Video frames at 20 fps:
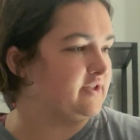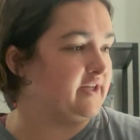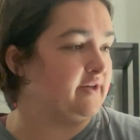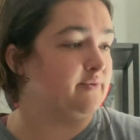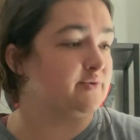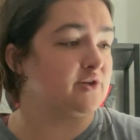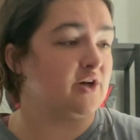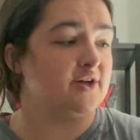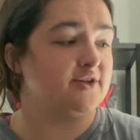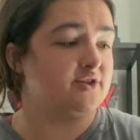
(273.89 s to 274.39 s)
He
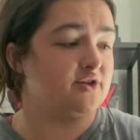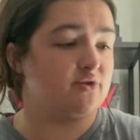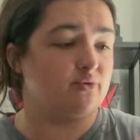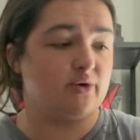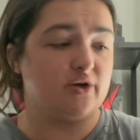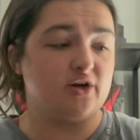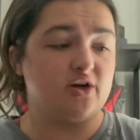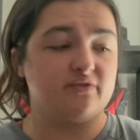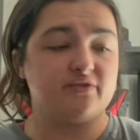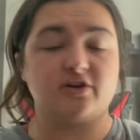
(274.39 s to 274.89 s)
was also the
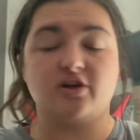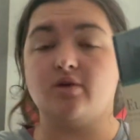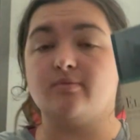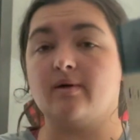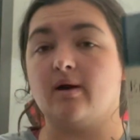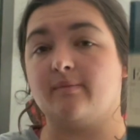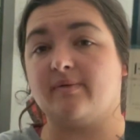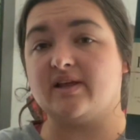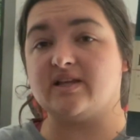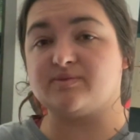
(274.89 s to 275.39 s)
winner of the
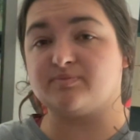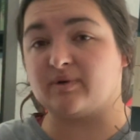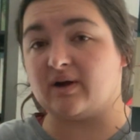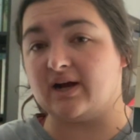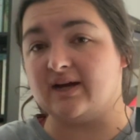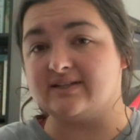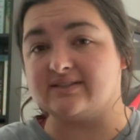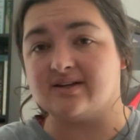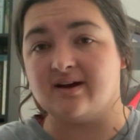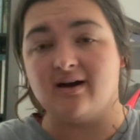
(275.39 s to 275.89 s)
Nobel Peace
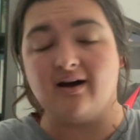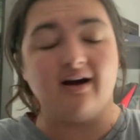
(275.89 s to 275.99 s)
Prize.